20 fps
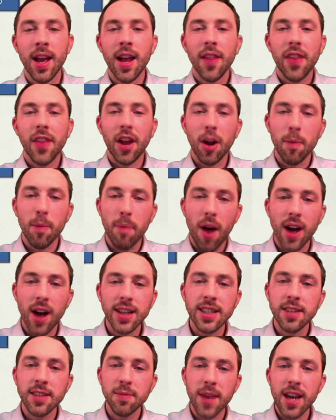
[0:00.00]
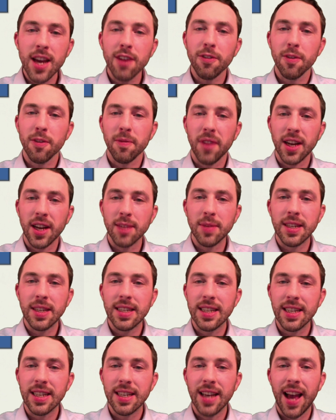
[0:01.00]
that our bodies make from vitamin
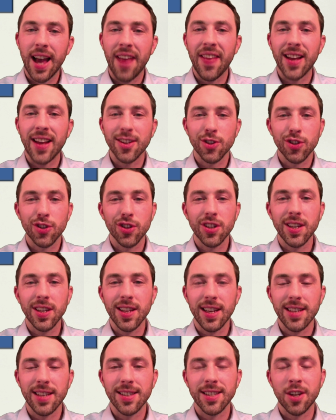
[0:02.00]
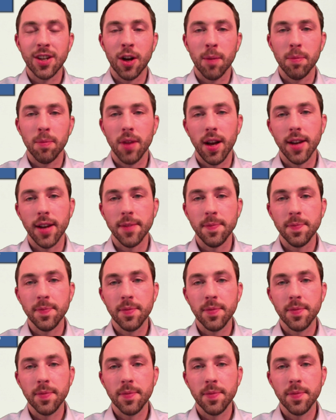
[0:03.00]
D and that circulates in our blood.